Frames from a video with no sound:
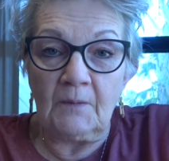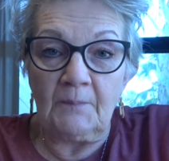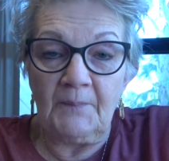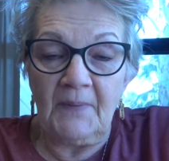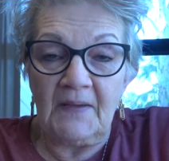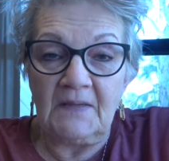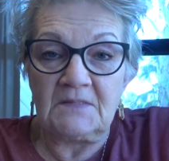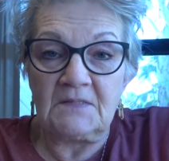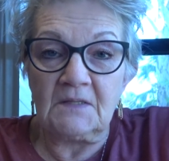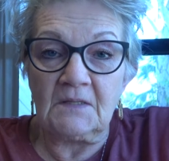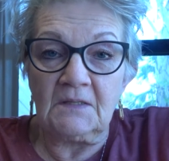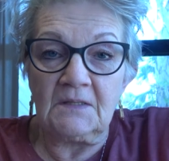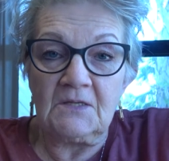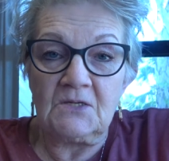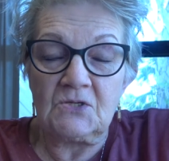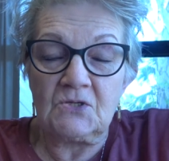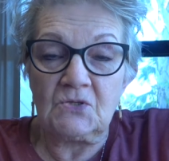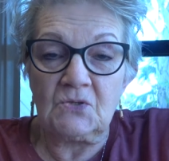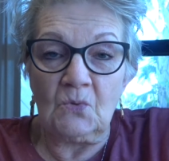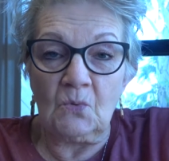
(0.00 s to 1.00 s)
basically
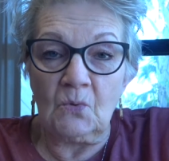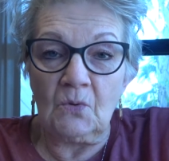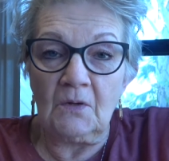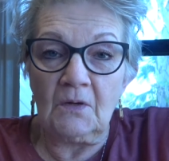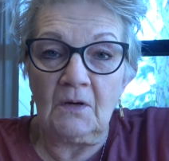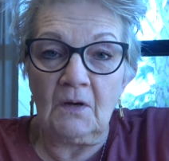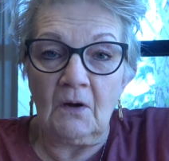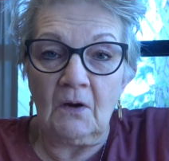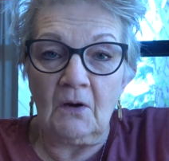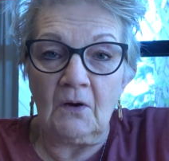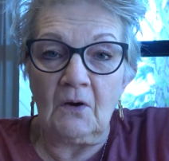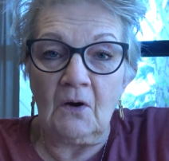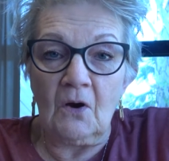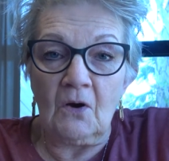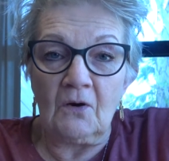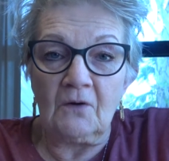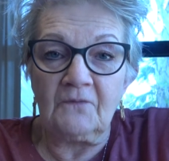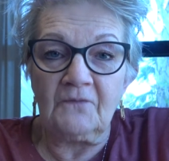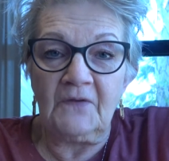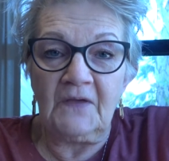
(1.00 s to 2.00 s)
stored our
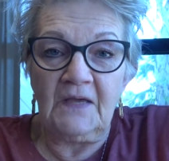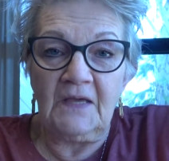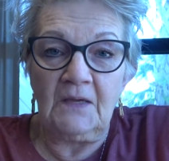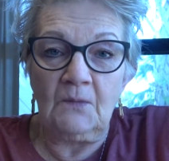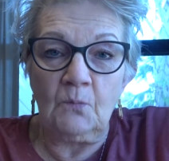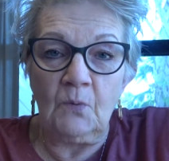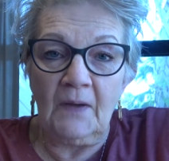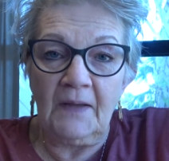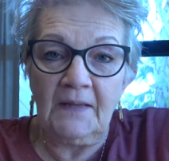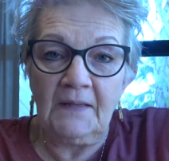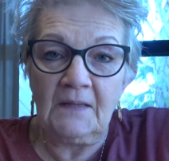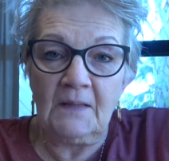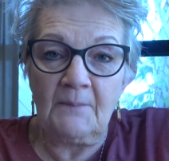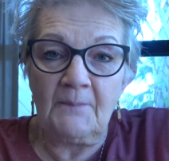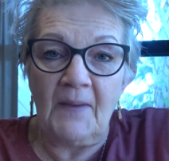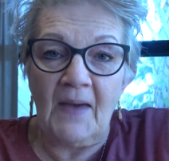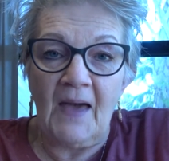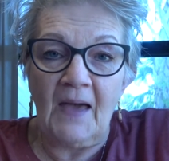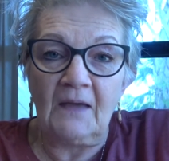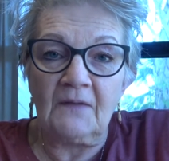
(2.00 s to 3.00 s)
RV way in the
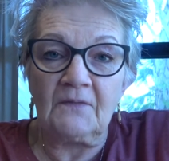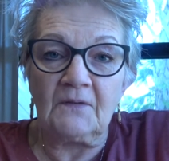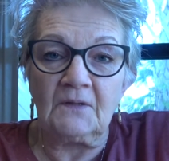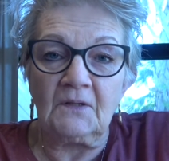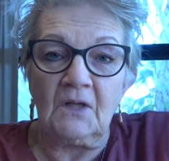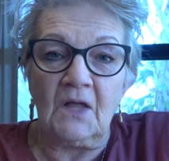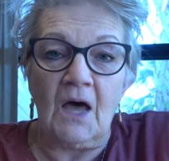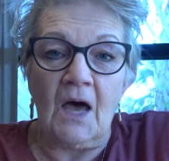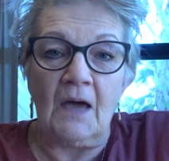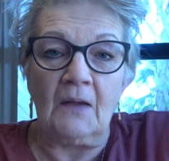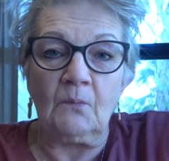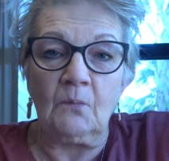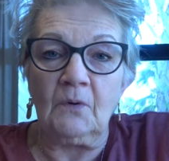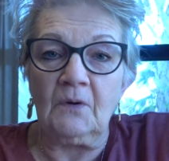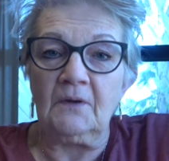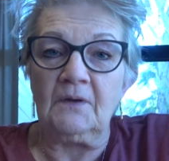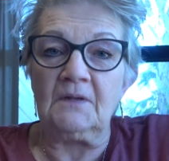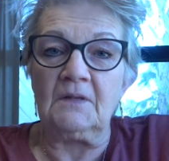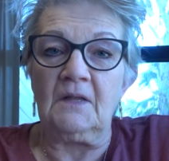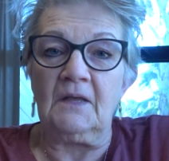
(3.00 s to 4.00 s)
back of the lot
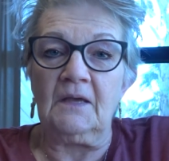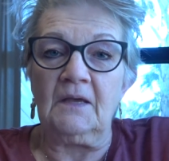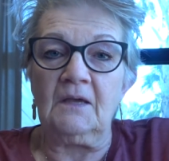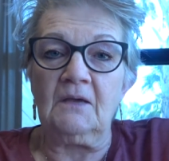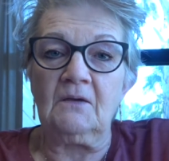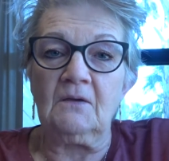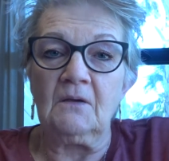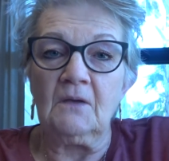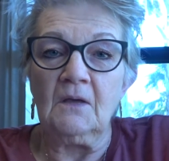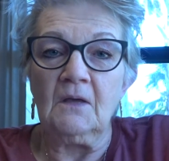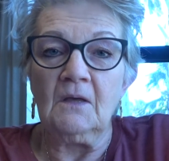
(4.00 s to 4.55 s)
where it, like,